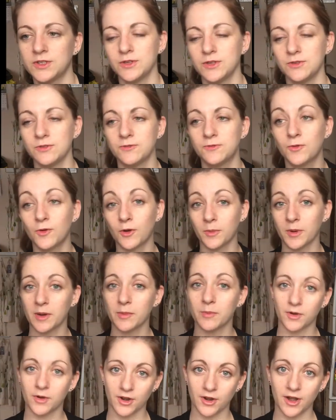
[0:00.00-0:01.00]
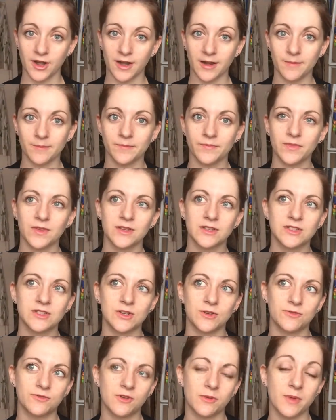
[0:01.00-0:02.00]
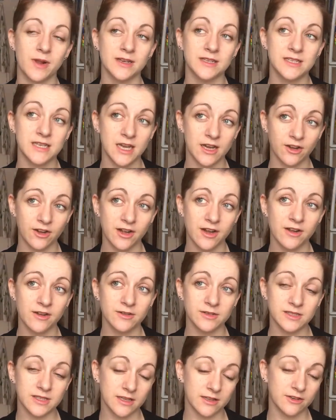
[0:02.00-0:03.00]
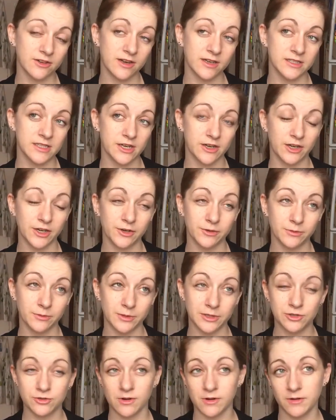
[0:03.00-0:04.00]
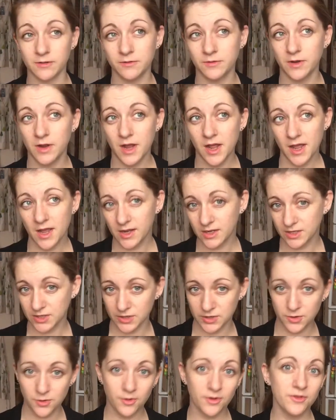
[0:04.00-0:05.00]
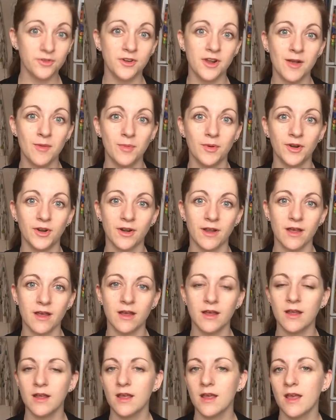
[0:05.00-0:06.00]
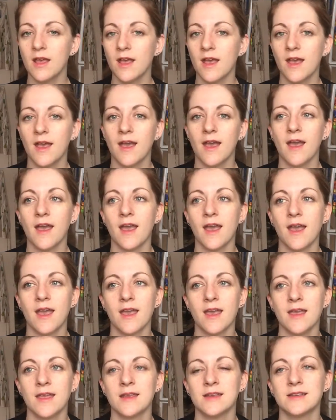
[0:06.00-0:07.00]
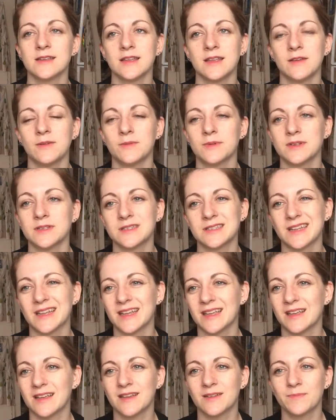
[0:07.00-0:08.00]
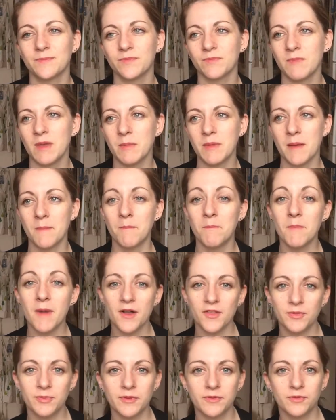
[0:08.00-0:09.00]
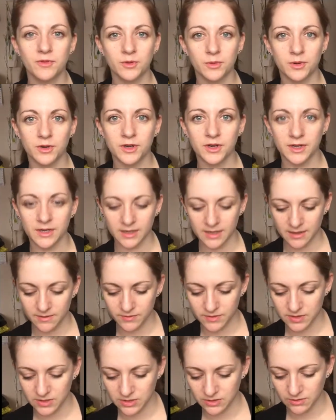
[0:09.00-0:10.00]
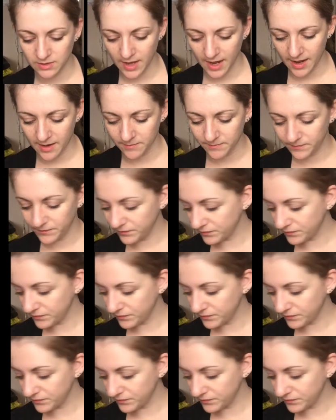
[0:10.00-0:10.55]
to Fort McMurray. So from Ontario, southern Ontario, we drove to northern Alberta, and it was like maybe a month before we were gonna leave to do that.